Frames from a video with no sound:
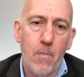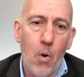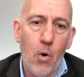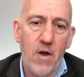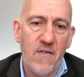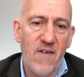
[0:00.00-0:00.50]

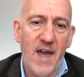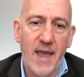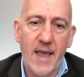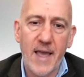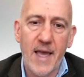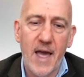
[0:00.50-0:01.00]
more of
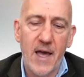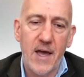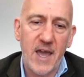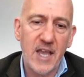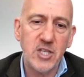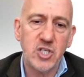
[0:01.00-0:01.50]
a
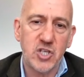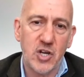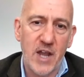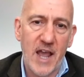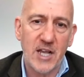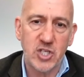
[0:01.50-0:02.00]

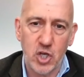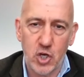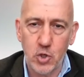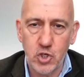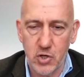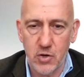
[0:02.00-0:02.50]
instant
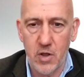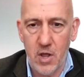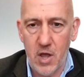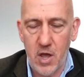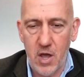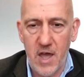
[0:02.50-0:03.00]
execution
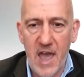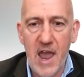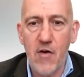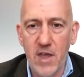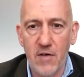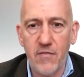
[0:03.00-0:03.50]

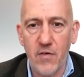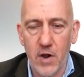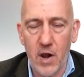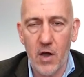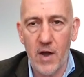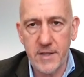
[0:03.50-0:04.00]
area for
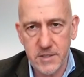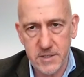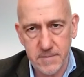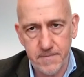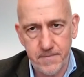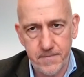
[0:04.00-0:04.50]
clients.